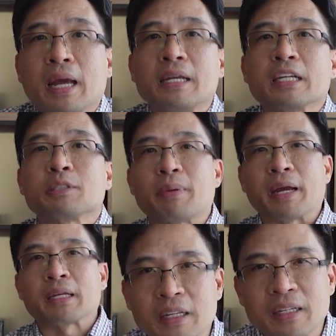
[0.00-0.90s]
and they
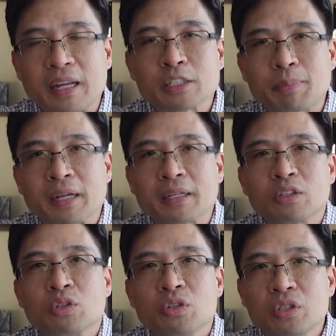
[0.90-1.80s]
expect
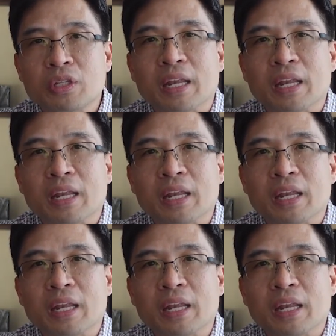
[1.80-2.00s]
it to